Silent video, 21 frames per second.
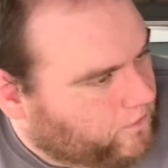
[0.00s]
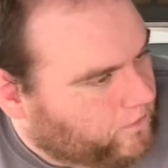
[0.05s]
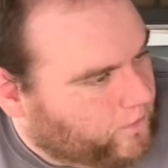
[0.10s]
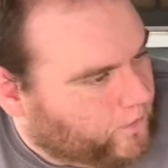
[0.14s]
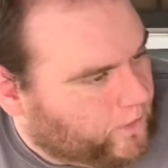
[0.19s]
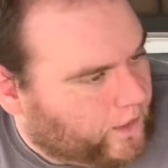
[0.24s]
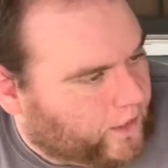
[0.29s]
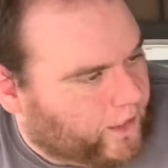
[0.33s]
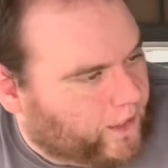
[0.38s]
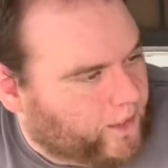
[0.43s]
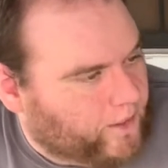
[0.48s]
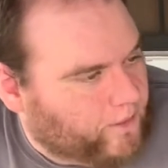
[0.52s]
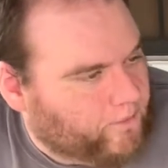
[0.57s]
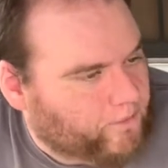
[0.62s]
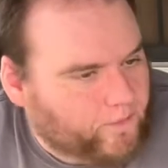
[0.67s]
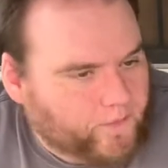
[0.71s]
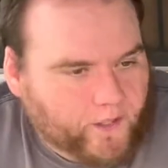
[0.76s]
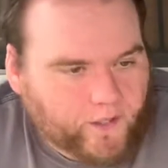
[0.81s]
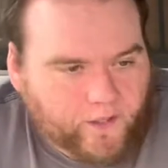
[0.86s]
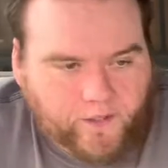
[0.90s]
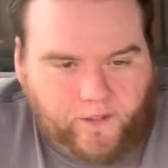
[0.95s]
But yeah,
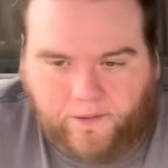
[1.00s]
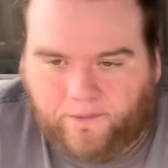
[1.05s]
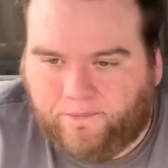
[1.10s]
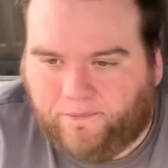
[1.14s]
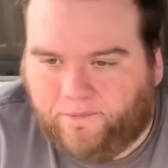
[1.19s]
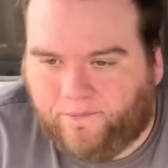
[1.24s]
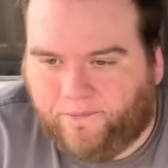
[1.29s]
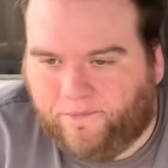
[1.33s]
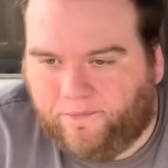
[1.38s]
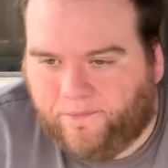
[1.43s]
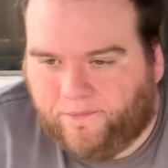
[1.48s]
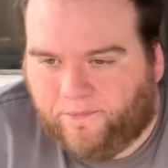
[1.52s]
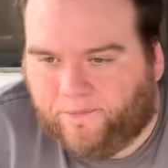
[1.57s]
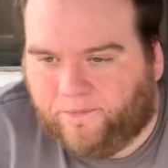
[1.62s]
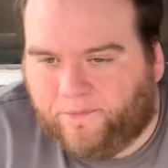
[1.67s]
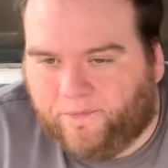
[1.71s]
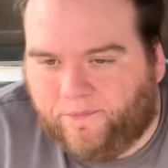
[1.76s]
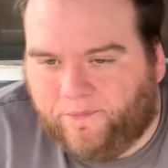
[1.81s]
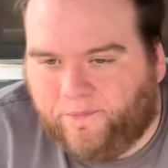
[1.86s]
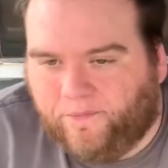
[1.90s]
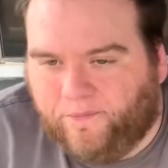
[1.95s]
another
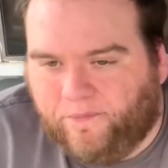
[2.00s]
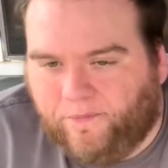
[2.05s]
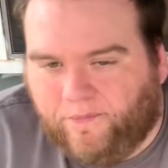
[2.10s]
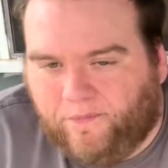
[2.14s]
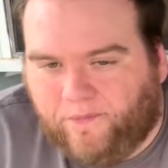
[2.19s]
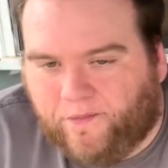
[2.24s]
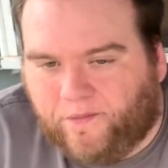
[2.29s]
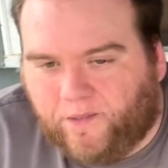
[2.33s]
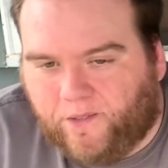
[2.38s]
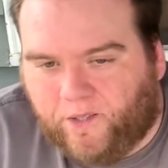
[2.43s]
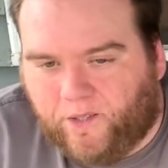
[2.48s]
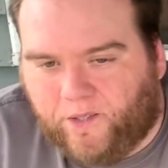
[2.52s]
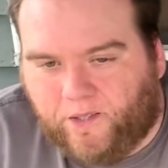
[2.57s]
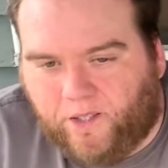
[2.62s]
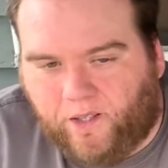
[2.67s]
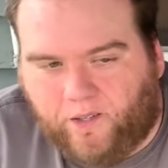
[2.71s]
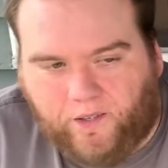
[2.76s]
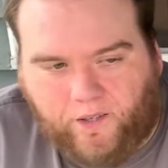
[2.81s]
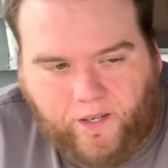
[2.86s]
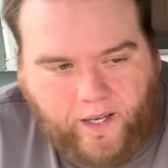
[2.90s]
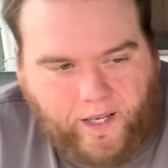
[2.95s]
just
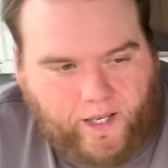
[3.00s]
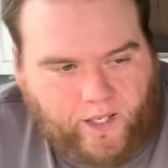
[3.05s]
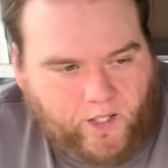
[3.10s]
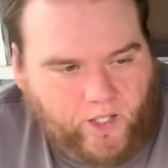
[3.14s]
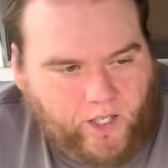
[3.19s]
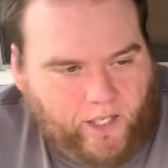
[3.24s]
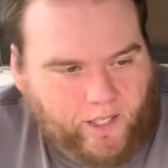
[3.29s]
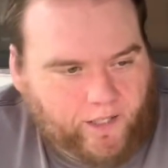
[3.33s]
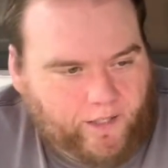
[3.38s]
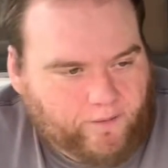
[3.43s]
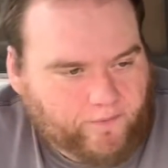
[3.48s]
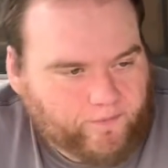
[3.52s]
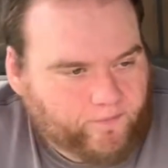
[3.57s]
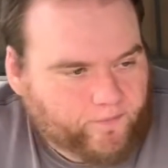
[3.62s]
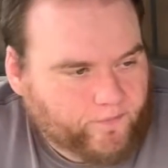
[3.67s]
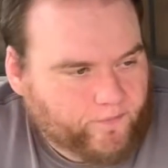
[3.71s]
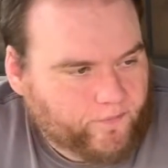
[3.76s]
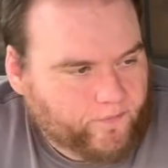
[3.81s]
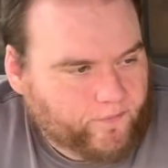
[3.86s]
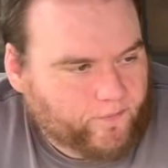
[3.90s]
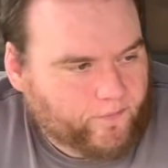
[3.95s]
another day of chilling.
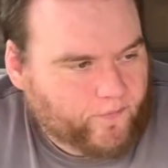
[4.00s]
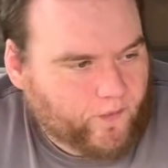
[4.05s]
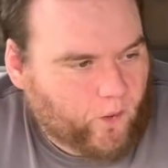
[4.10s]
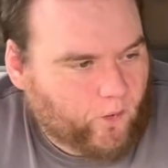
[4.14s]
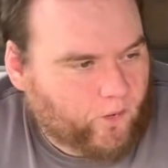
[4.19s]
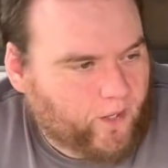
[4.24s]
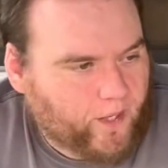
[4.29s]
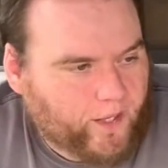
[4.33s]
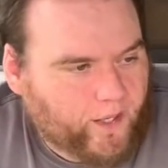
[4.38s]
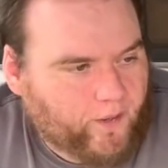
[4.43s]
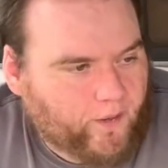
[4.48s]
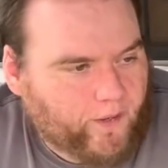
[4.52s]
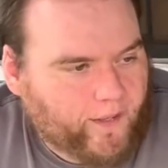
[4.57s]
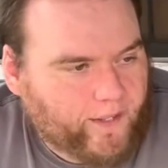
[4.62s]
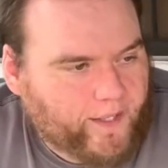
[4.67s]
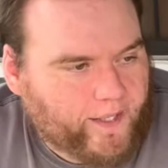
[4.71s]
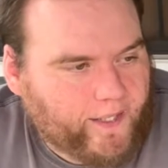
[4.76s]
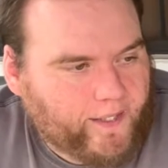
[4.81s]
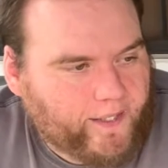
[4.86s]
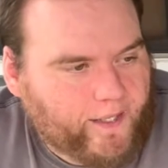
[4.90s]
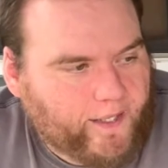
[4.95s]
Only thing I really
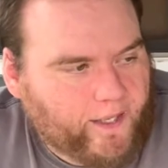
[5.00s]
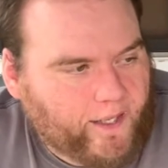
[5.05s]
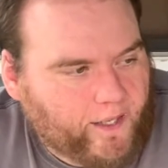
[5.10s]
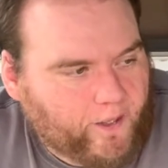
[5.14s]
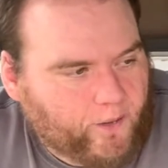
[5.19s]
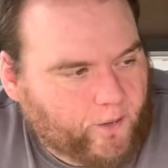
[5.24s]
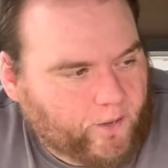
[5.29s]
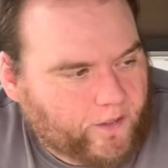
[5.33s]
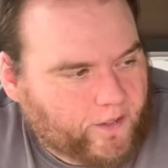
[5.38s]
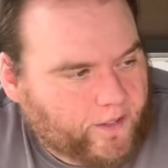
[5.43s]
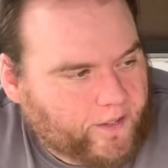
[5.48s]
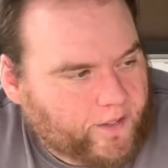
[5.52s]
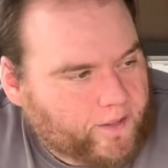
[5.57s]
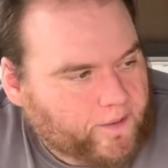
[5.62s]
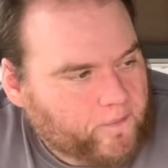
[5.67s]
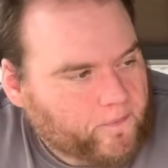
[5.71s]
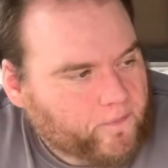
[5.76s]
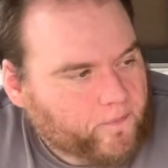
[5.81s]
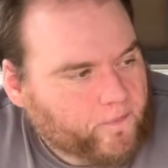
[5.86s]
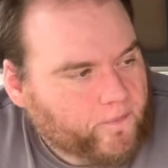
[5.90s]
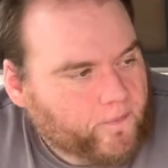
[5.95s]
did today was
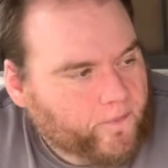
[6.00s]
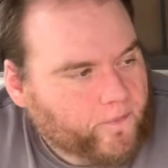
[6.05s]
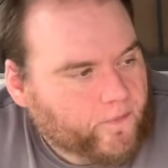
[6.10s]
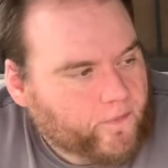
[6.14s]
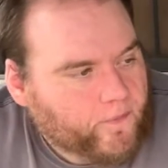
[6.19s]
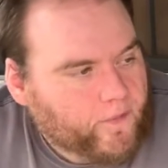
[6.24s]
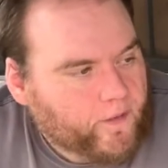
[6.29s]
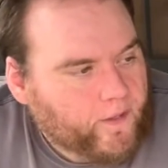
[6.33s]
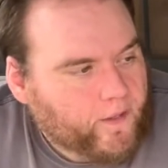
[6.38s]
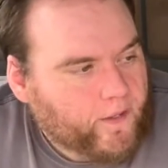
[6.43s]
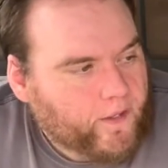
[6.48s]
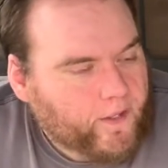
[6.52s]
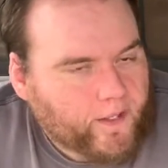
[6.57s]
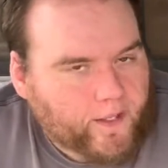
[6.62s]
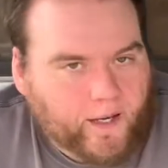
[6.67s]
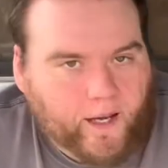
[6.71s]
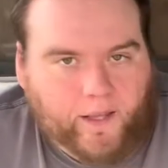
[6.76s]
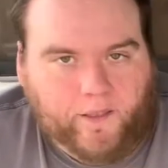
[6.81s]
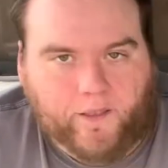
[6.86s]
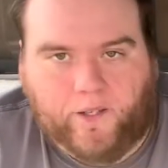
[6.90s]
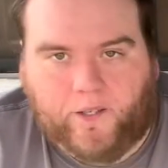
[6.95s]

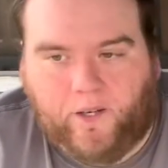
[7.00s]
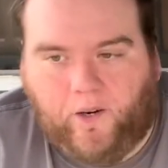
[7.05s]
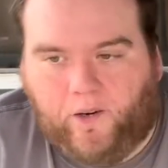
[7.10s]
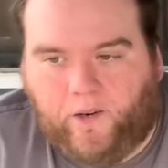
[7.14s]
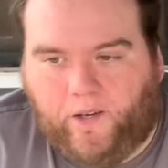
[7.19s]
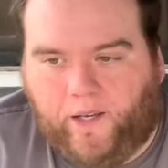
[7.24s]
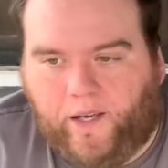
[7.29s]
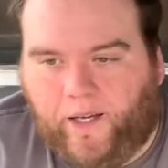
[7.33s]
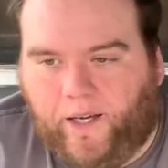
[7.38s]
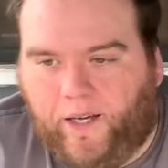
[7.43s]
got the turkey